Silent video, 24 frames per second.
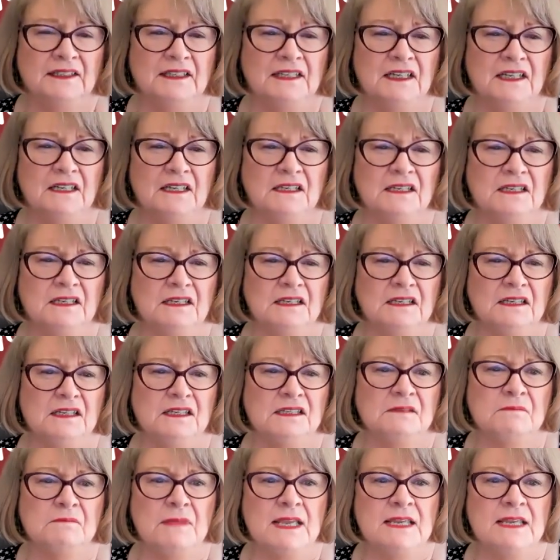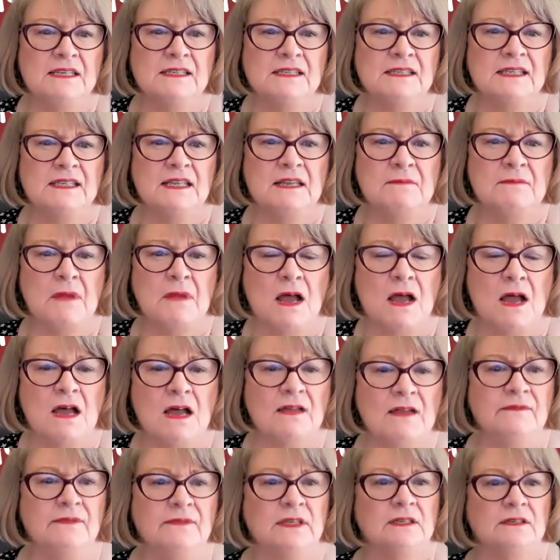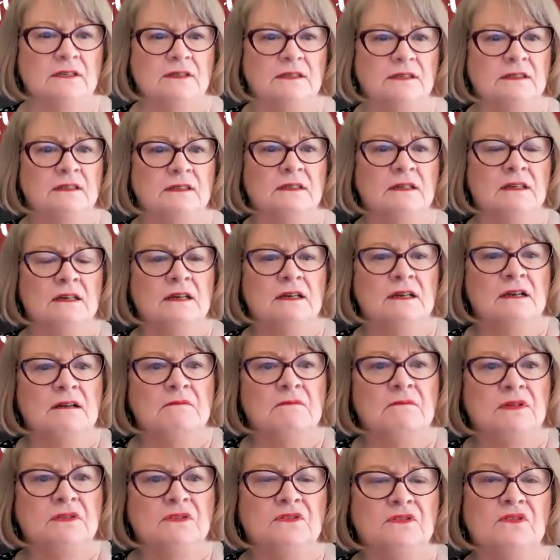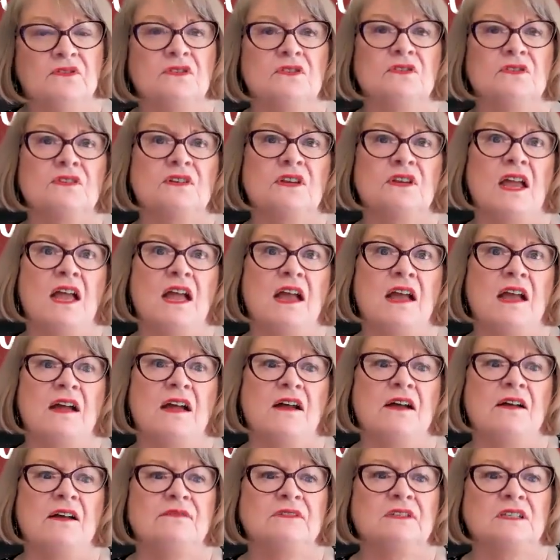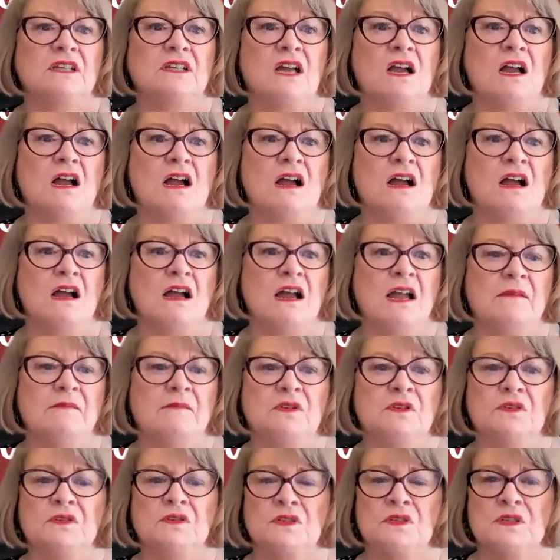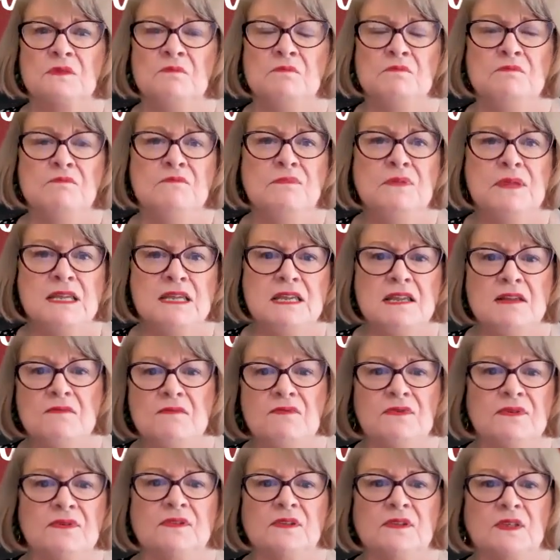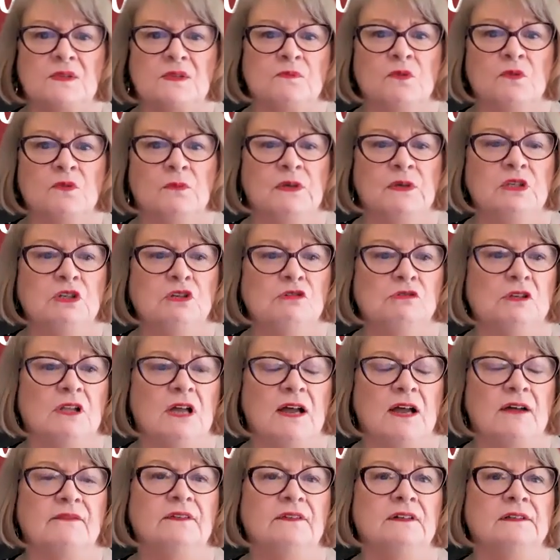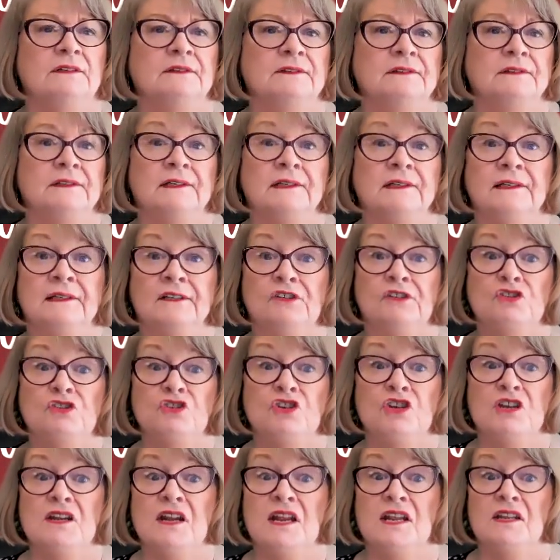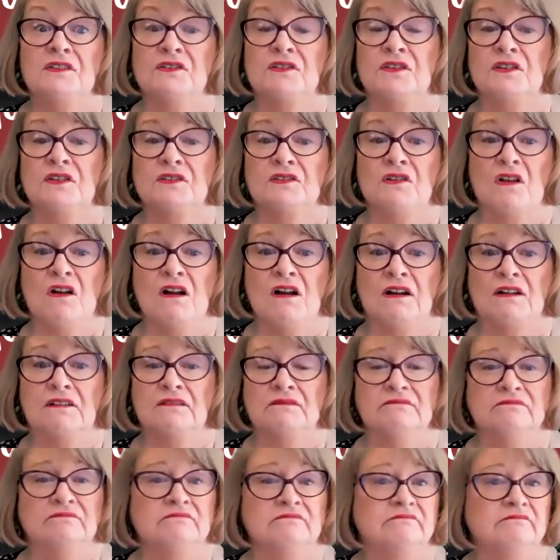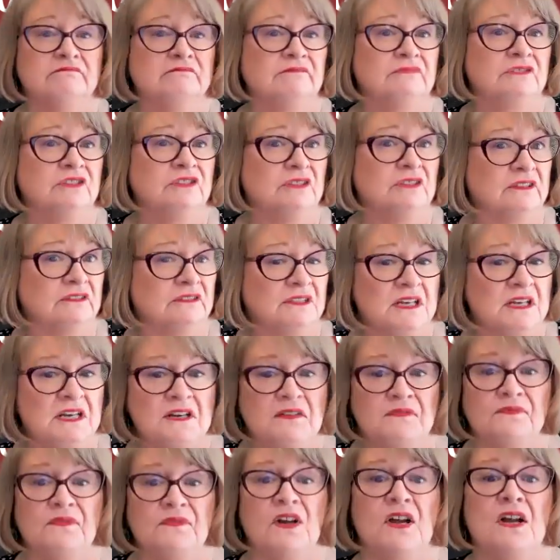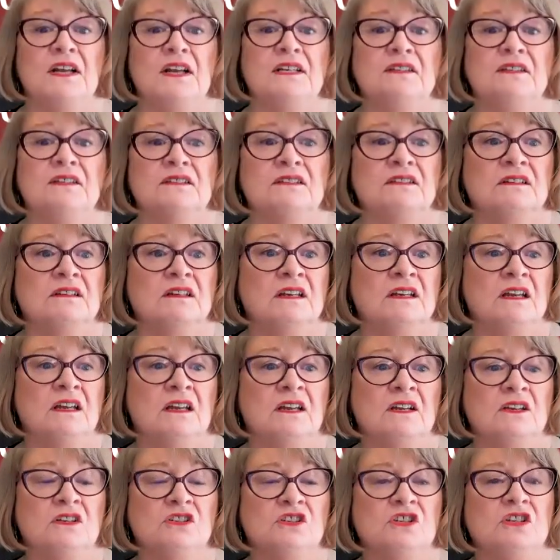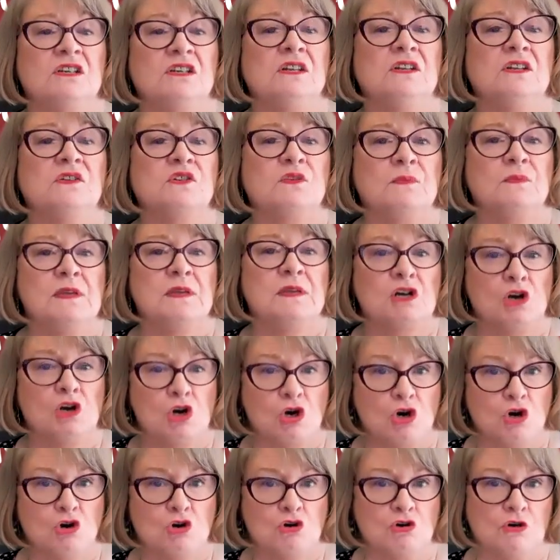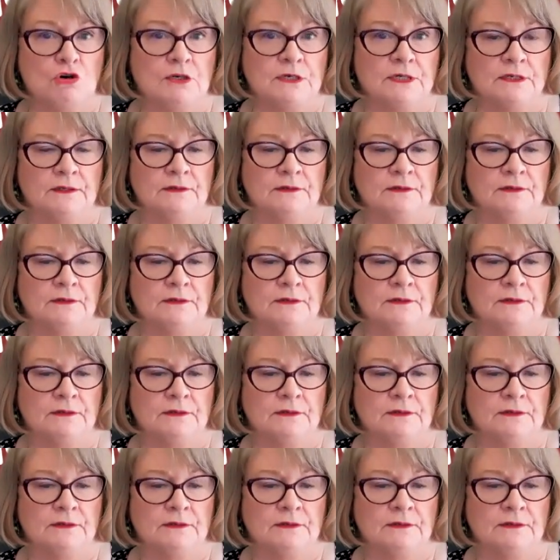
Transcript: It may seem obvious, but just to have time to just be with this woman you love. She needs to talk. She doesn't need advice. She needs to be heard.